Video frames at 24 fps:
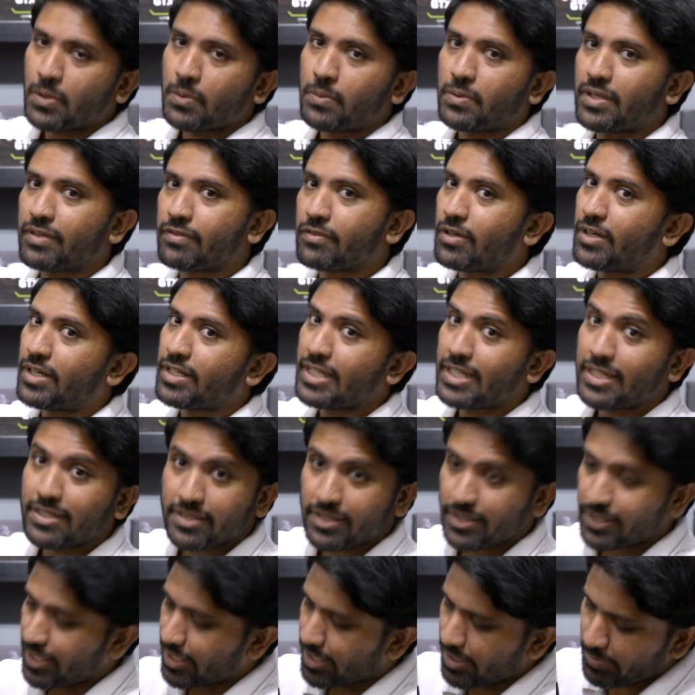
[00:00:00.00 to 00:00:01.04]
We've got
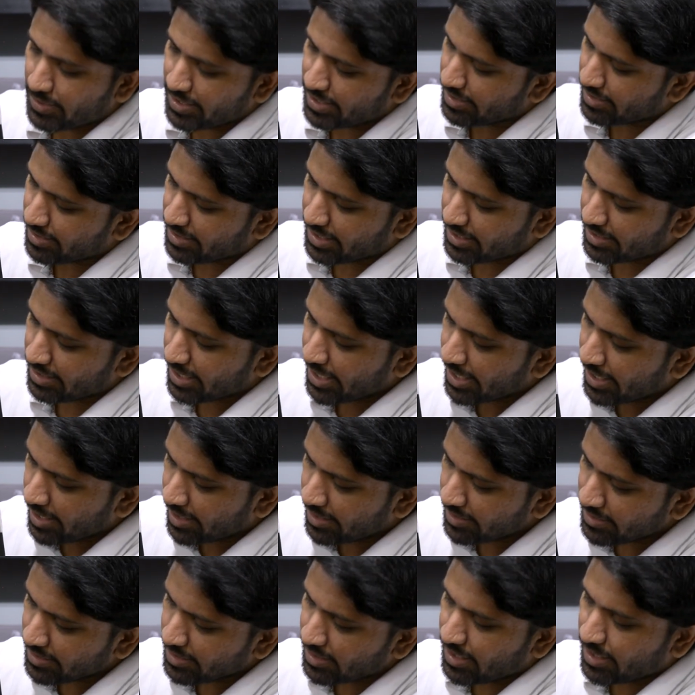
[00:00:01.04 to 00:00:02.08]
Intel Gigabit Ethernet
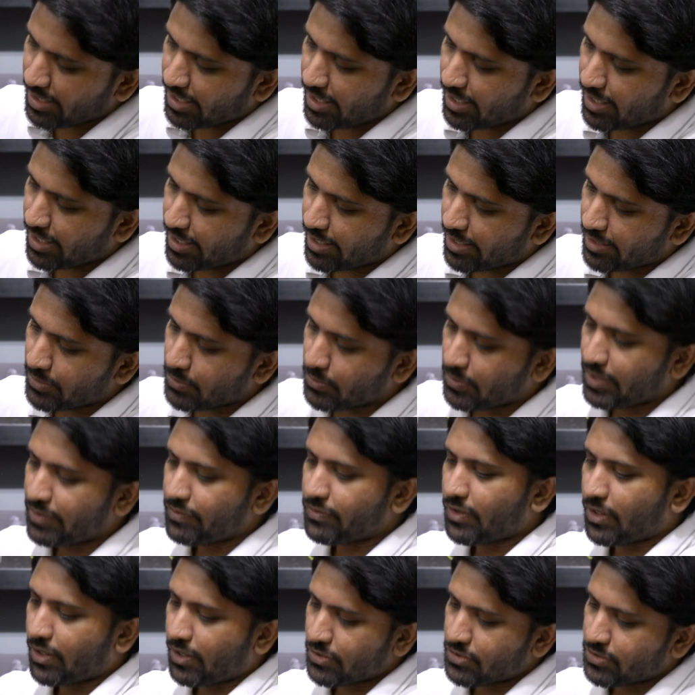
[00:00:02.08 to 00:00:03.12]
LAN, and
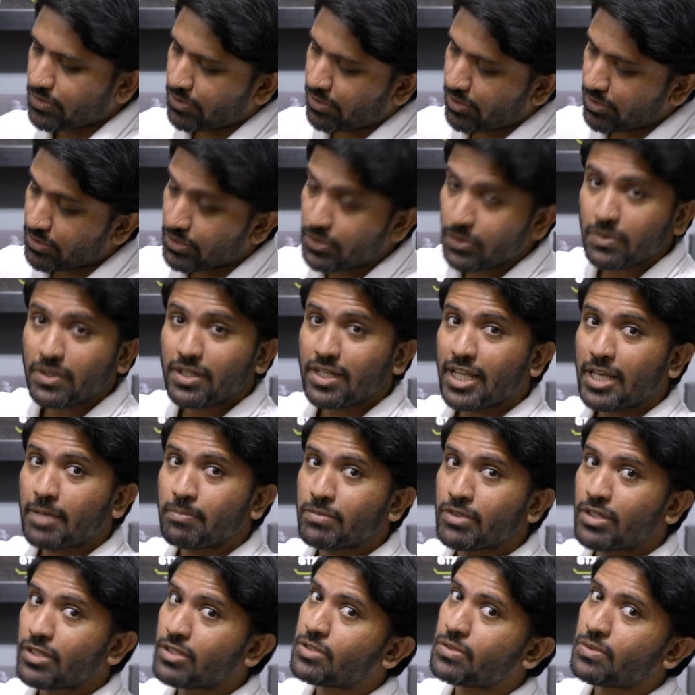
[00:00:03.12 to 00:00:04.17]
we've also got dual
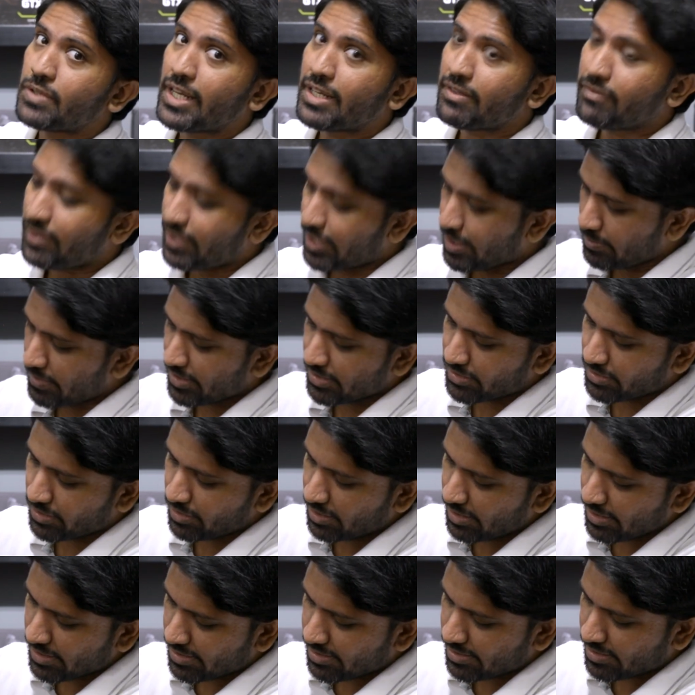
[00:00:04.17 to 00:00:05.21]
M.2 NVMe
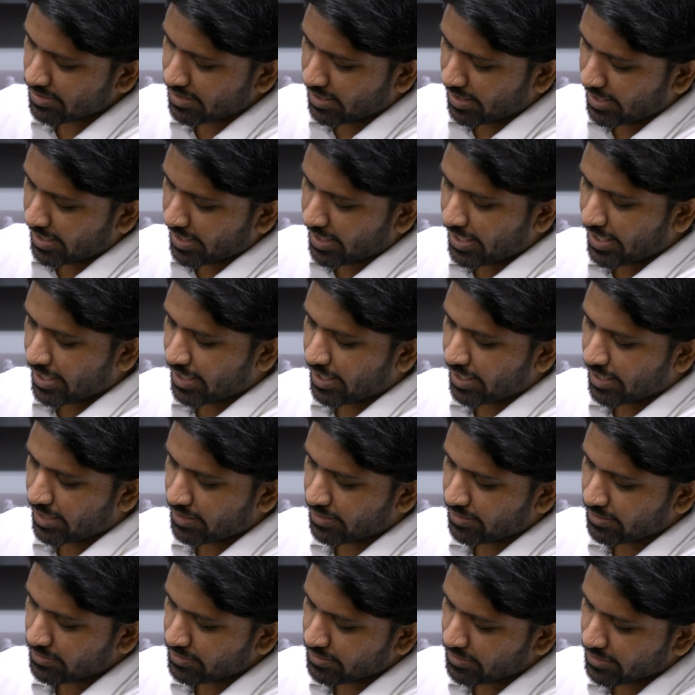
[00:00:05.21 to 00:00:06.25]
slots,
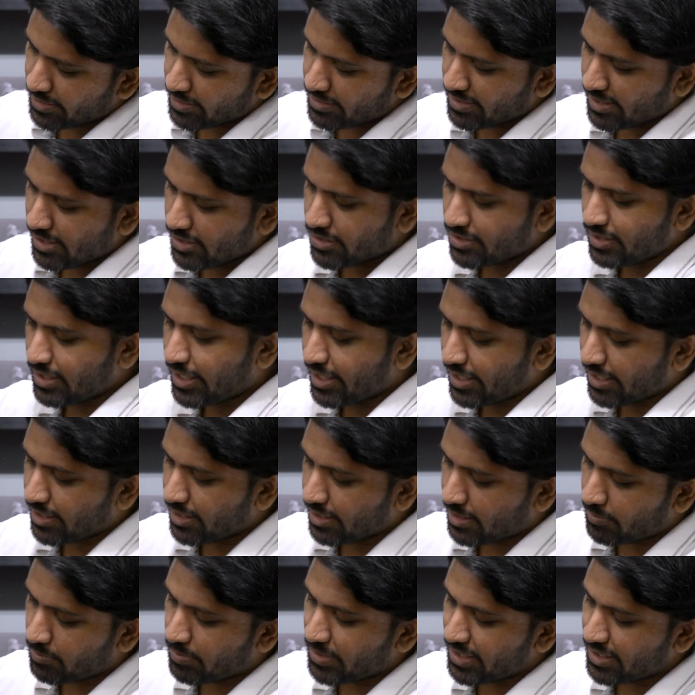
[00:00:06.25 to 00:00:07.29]
and essentially
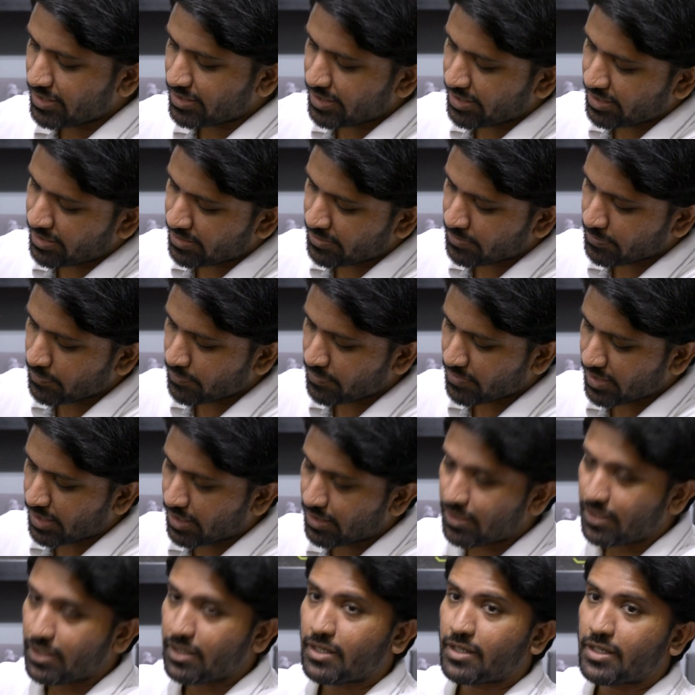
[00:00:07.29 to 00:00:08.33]
a built-in
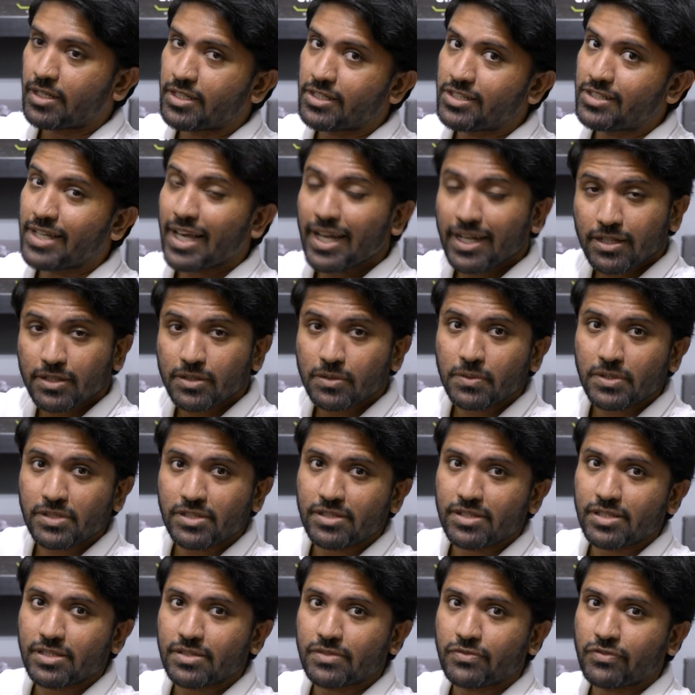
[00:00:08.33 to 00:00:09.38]
DAC, which
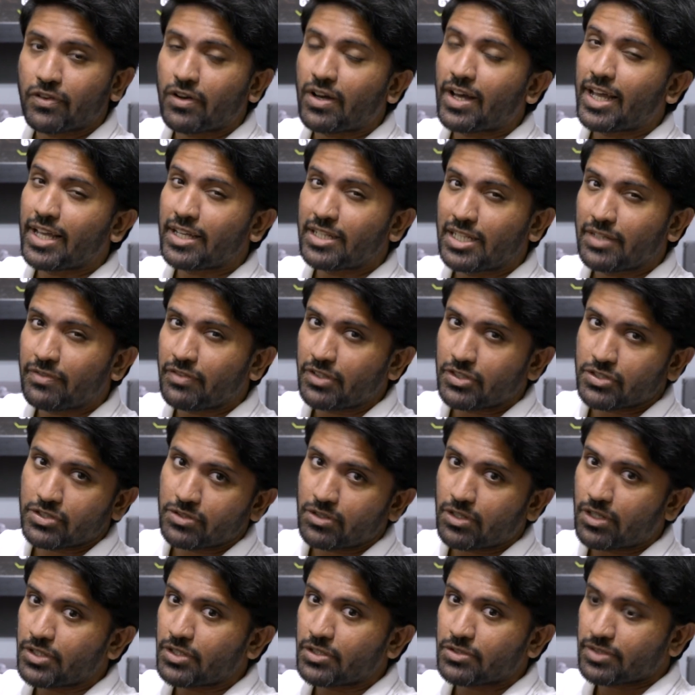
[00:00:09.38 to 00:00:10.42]
is for high definition
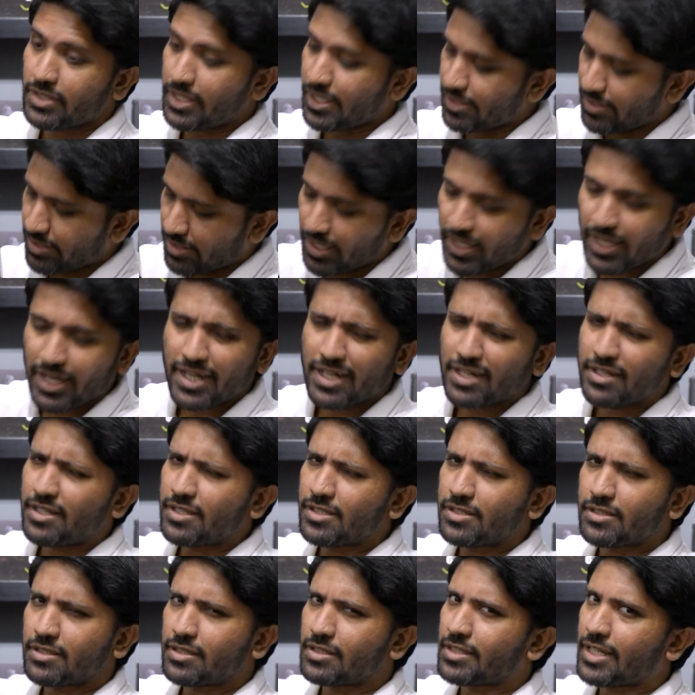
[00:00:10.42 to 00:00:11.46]
audio. So that's a
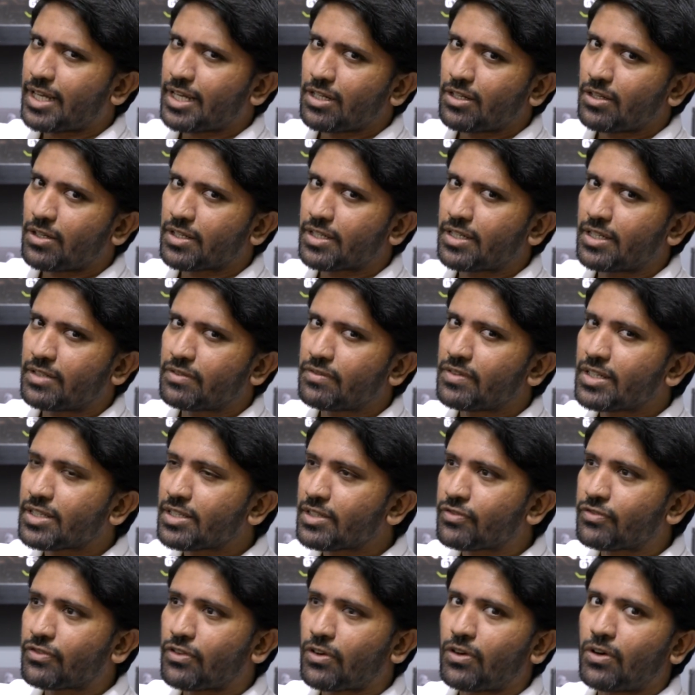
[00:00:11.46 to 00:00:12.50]
digital to analog
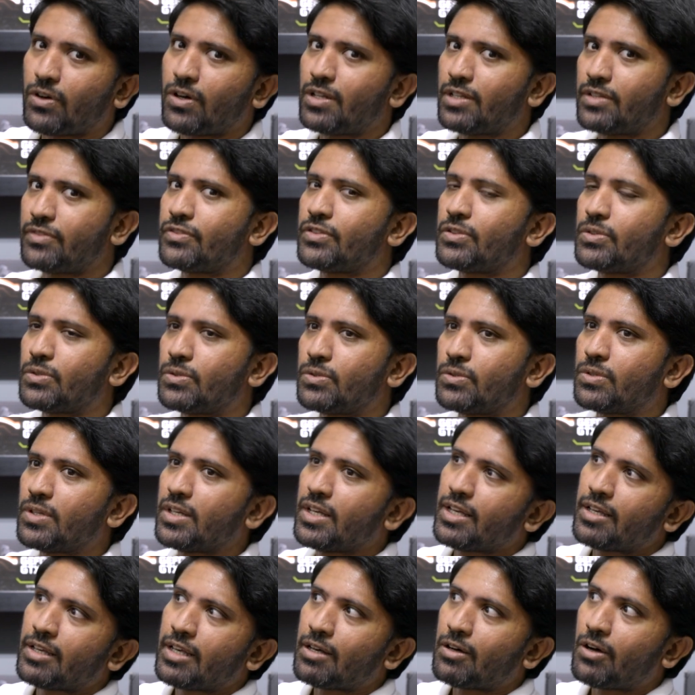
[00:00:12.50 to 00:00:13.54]
converter for all of you
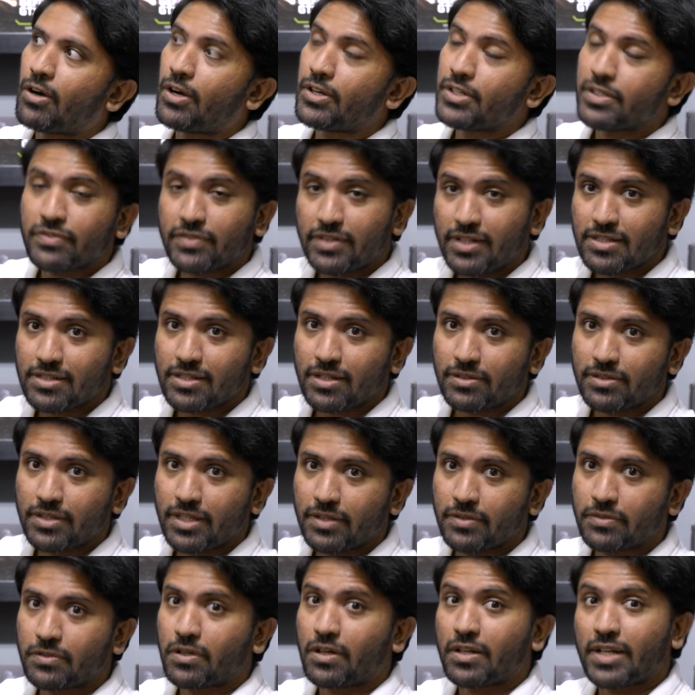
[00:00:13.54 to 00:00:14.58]
audiophiles out
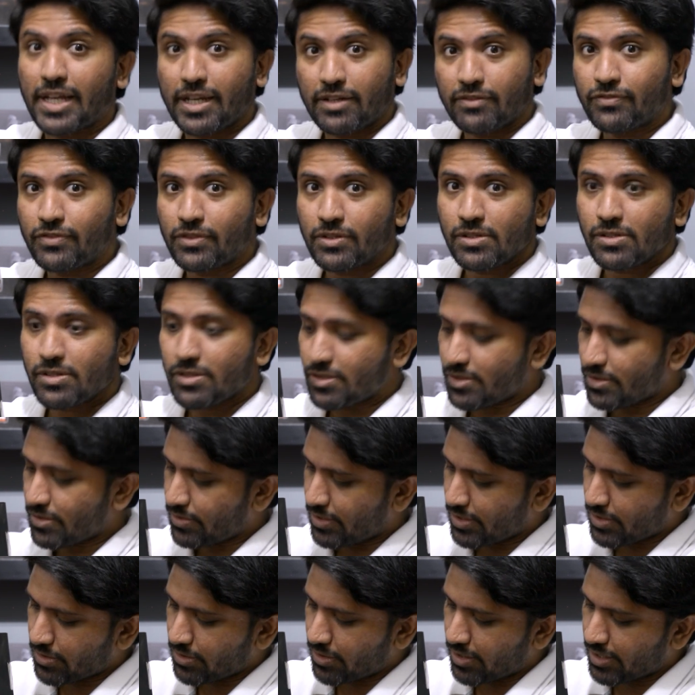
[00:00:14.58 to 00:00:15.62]
there who've got headphones.
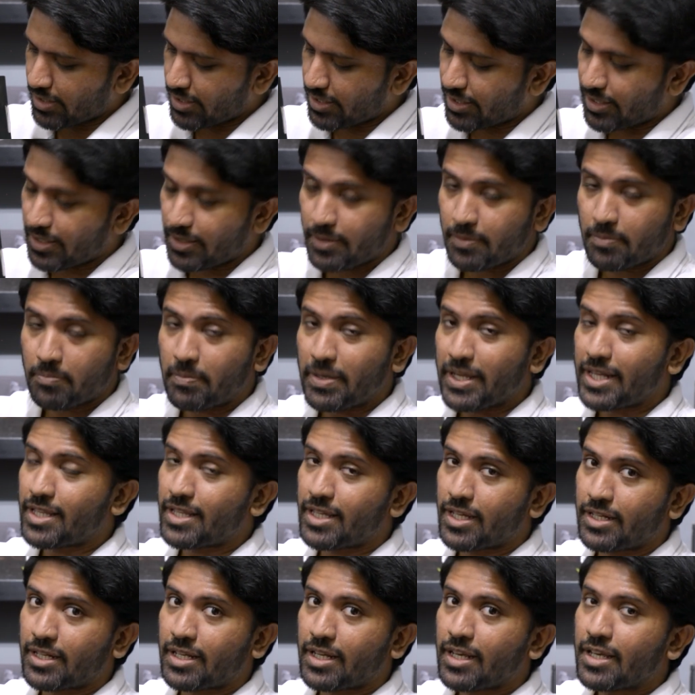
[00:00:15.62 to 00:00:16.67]
So it's got better
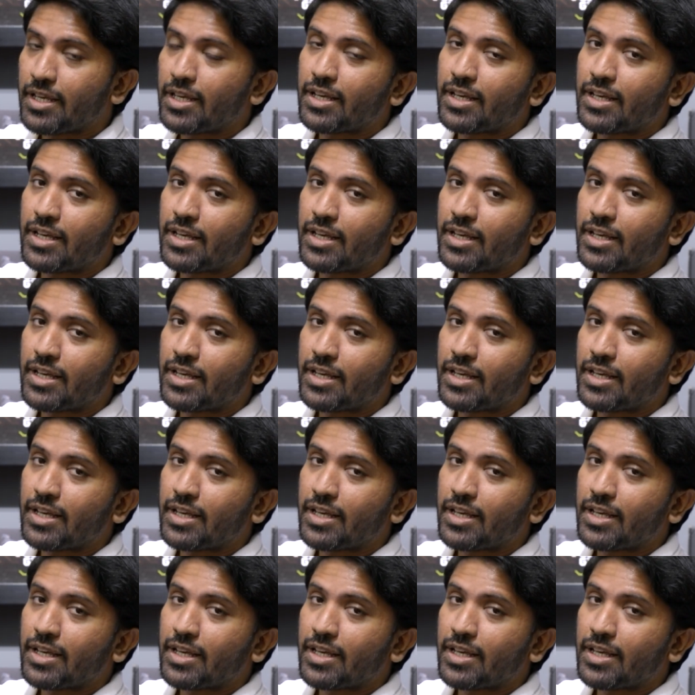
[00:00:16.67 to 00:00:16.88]
than